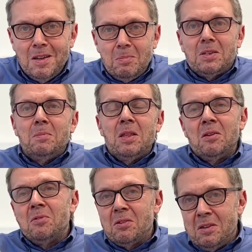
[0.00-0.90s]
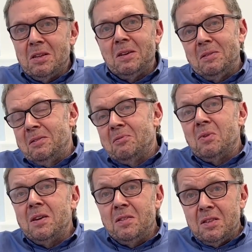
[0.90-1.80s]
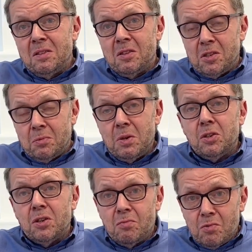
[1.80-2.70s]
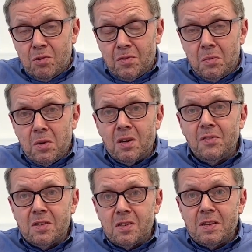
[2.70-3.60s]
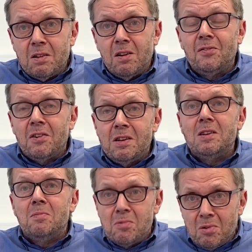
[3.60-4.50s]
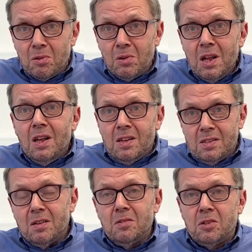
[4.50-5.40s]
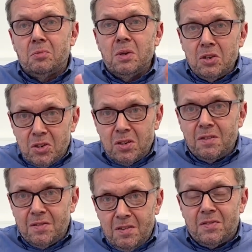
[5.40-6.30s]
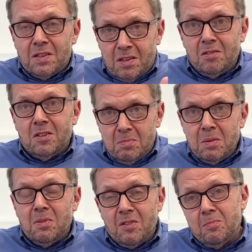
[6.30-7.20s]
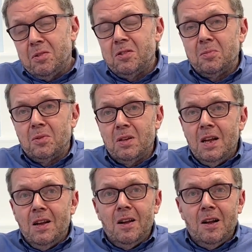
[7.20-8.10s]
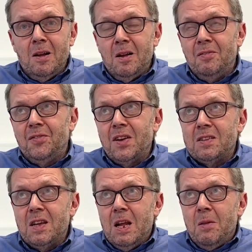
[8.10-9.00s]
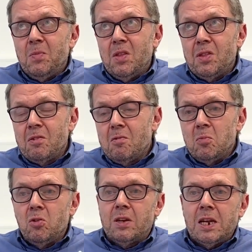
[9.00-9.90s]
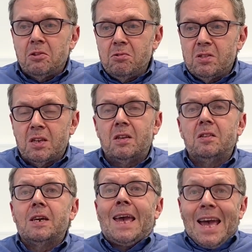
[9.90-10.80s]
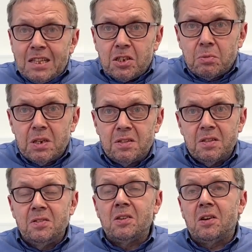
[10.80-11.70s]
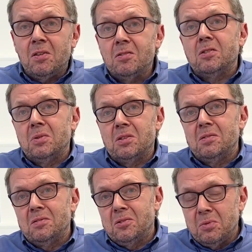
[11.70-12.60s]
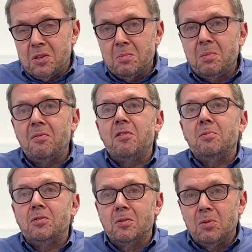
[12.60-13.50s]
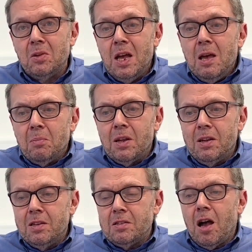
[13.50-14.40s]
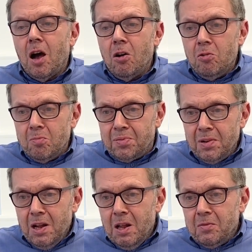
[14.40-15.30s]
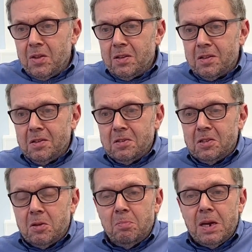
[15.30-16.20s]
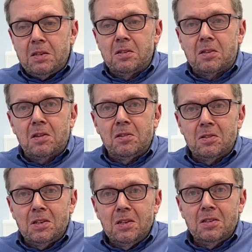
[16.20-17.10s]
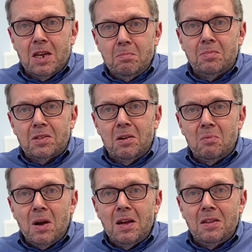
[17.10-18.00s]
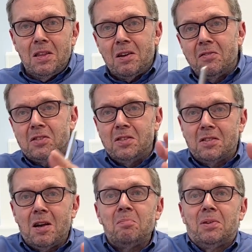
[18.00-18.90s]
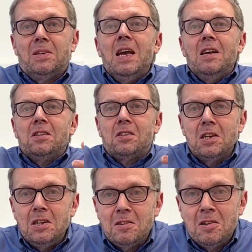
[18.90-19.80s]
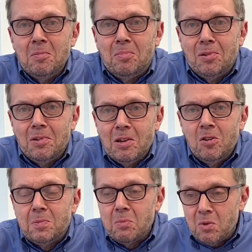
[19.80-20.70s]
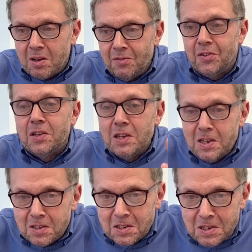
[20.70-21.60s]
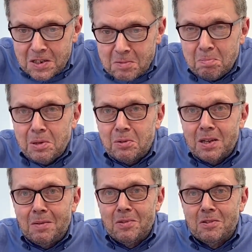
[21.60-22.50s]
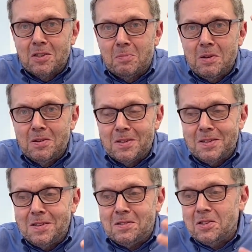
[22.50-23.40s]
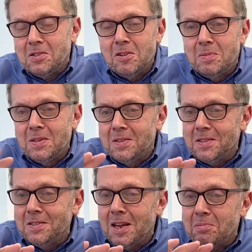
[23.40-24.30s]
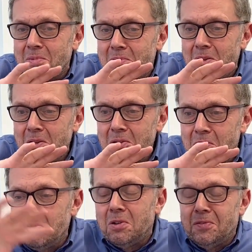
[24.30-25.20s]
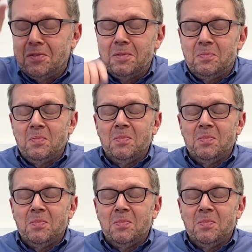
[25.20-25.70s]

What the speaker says: But I mean, the way that the switching rules for working visas now are very liberal, so switching of this kind may be very possible. In fact, there are more categories that can switch than that can't switch, and switching may be very possible. But let's hope that these competitors can't tempt away the overseas company senior employee who's been working for years and years and building up their experience. Let's just hope it doesn't happen too often.